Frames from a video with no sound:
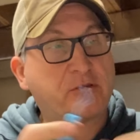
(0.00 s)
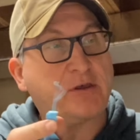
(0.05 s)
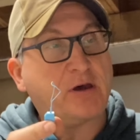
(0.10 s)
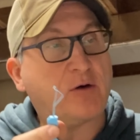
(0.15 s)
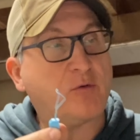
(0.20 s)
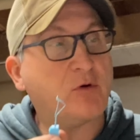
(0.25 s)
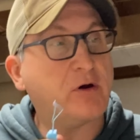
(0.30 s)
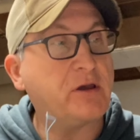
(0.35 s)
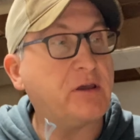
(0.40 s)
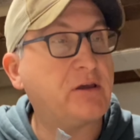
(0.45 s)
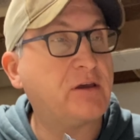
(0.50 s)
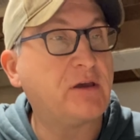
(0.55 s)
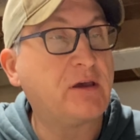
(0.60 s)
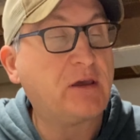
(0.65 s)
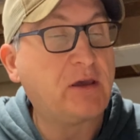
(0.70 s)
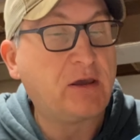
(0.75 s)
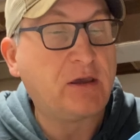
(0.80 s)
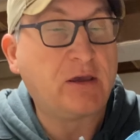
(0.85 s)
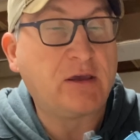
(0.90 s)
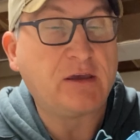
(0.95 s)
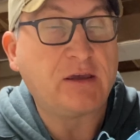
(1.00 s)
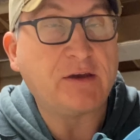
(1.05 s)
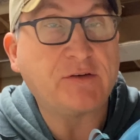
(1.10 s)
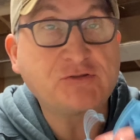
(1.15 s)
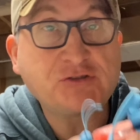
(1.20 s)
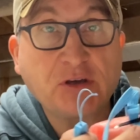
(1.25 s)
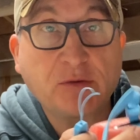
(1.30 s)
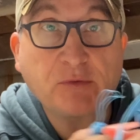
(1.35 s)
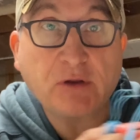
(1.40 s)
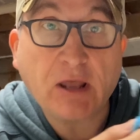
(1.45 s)
That way, if
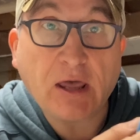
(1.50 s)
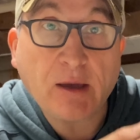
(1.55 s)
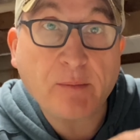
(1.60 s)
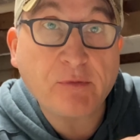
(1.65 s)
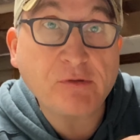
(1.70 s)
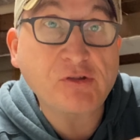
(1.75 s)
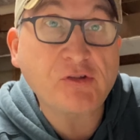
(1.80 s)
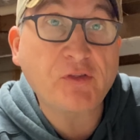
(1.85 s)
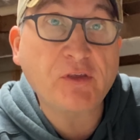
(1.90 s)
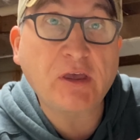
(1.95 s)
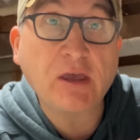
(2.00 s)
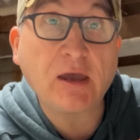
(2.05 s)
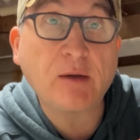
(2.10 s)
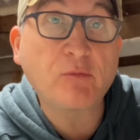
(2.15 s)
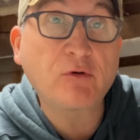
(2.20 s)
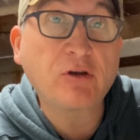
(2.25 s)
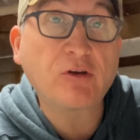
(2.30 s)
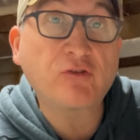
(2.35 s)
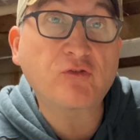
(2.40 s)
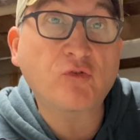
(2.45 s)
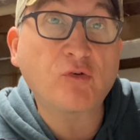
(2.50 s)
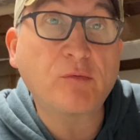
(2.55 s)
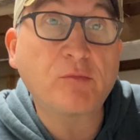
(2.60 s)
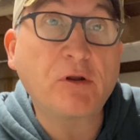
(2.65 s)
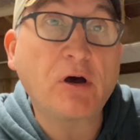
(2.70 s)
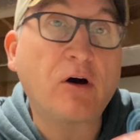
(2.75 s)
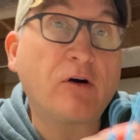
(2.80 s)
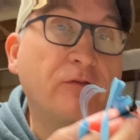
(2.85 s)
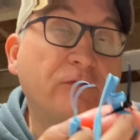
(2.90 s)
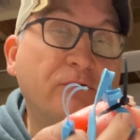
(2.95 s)
something happens and the camera gets ripped
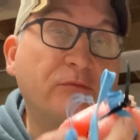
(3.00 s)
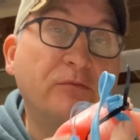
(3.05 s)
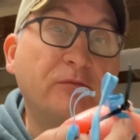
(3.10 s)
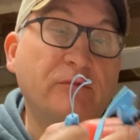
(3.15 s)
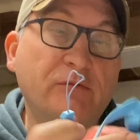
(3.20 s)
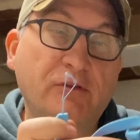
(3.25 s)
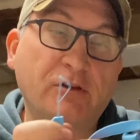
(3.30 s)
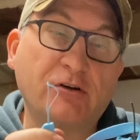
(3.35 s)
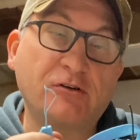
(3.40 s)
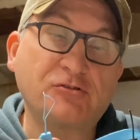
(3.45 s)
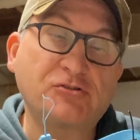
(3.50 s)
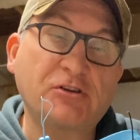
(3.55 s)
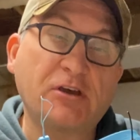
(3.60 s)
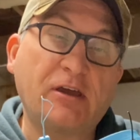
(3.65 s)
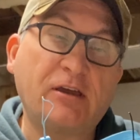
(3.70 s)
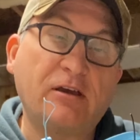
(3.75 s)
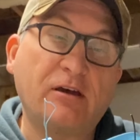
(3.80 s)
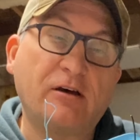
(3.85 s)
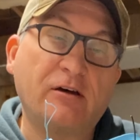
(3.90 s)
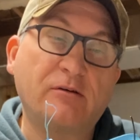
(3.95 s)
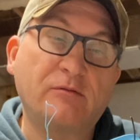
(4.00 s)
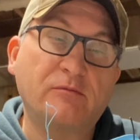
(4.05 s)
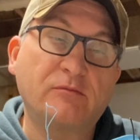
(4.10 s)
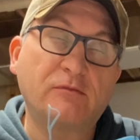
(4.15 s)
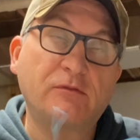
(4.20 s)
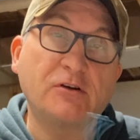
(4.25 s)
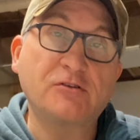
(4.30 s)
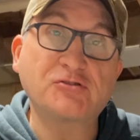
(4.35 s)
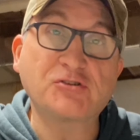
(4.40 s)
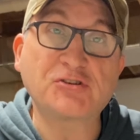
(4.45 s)
off, there's a
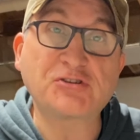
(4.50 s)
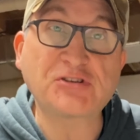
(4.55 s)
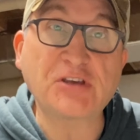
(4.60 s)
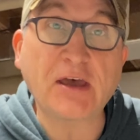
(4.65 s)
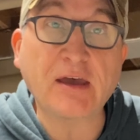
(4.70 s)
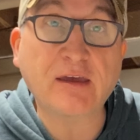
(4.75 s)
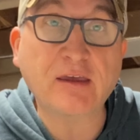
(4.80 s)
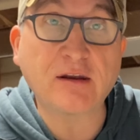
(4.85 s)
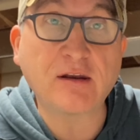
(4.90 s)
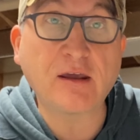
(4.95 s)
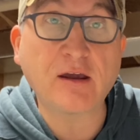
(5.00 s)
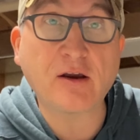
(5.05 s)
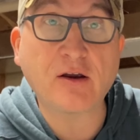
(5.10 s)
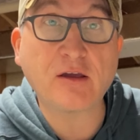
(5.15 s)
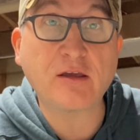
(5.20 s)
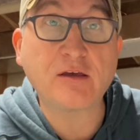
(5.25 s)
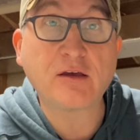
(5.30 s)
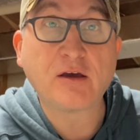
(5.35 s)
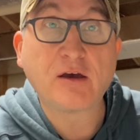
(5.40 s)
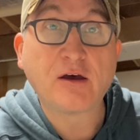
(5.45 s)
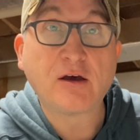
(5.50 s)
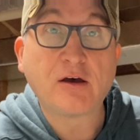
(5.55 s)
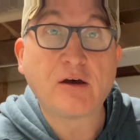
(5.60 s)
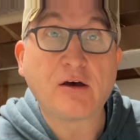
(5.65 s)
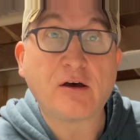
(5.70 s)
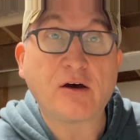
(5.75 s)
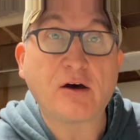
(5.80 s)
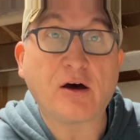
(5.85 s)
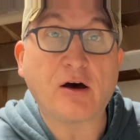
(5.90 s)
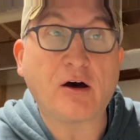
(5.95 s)
secondary
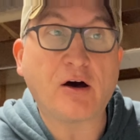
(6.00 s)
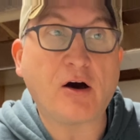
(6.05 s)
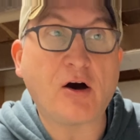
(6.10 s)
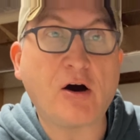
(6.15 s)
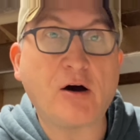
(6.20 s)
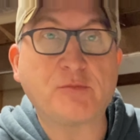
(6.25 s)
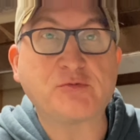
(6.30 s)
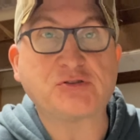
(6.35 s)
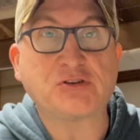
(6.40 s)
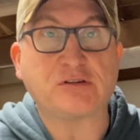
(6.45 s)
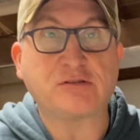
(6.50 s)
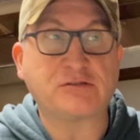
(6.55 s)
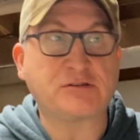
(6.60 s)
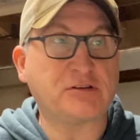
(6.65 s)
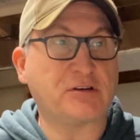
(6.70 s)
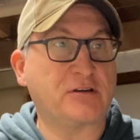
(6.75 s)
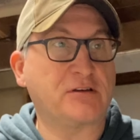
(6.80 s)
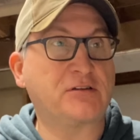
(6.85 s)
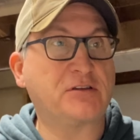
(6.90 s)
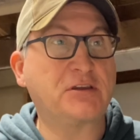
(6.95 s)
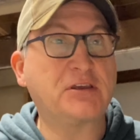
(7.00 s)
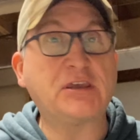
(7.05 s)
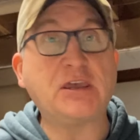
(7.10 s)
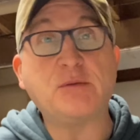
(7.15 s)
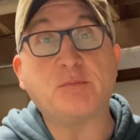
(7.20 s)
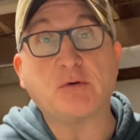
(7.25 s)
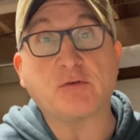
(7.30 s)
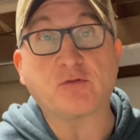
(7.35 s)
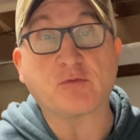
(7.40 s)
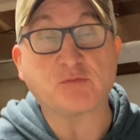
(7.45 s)
option to
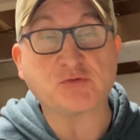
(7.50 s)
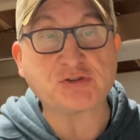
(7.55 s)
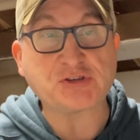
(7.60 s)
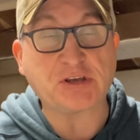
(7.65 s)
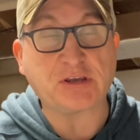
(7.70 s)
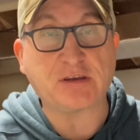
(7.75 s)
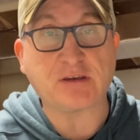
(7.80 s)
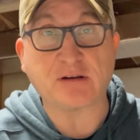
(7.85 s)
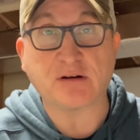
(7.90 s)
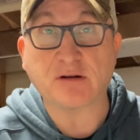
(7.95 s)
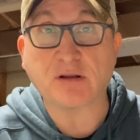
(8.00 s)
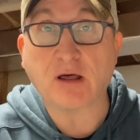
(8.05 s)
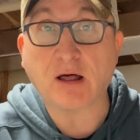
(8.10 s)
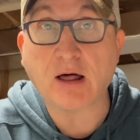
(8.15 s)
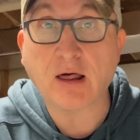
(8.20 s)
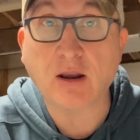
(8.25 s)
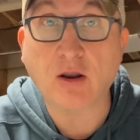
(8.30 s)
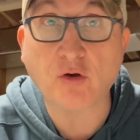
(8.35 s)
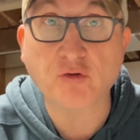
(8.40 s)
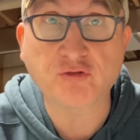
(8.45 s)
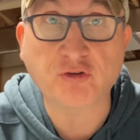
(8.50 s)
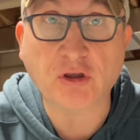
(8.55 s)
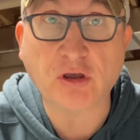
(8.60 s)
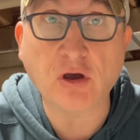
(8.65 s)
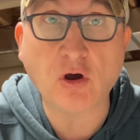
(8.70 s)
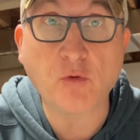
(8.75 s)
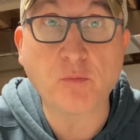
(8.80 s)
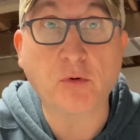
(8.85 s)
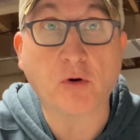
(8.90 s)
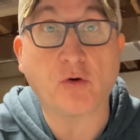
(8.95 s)
keep it from sinking. I lost a
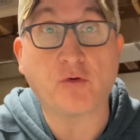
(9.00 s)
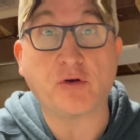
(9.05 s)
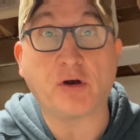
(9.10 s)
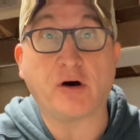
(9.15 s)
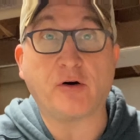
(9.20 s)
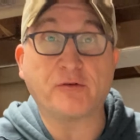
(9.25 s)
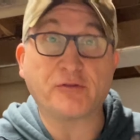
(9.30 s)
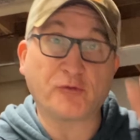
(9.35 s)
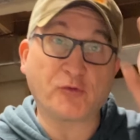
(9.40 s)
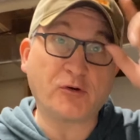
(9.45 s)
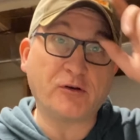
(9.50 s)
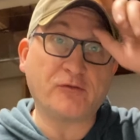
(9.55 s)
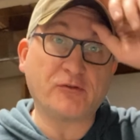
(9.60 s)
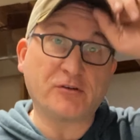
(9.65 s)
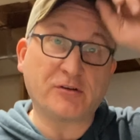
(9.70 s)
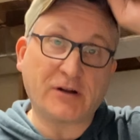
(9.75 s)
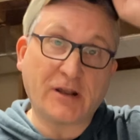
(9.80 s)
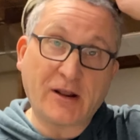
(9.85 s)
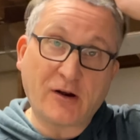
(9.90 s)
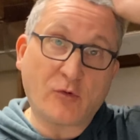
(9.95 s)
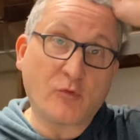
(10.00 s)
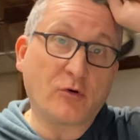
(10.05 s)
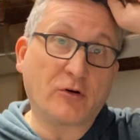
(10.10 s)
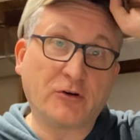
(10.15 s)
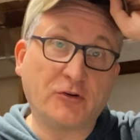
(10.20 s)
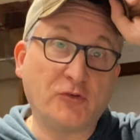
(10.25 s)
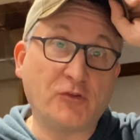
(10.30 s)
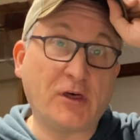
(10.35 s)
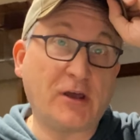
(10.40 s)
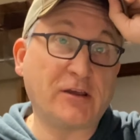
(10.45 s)
GoPro, y'all, in the river, and I don't want
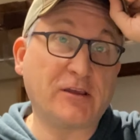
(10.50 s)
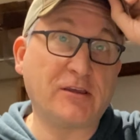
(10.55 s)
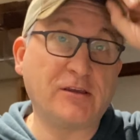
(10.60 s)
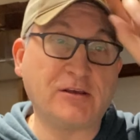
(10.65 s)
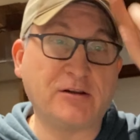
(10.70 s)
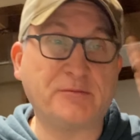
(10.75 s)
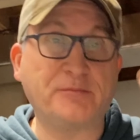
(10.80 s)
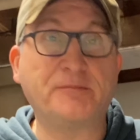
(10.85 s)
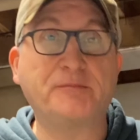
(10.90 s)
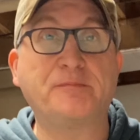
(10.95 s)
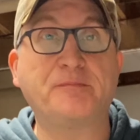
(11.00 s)
to do that again.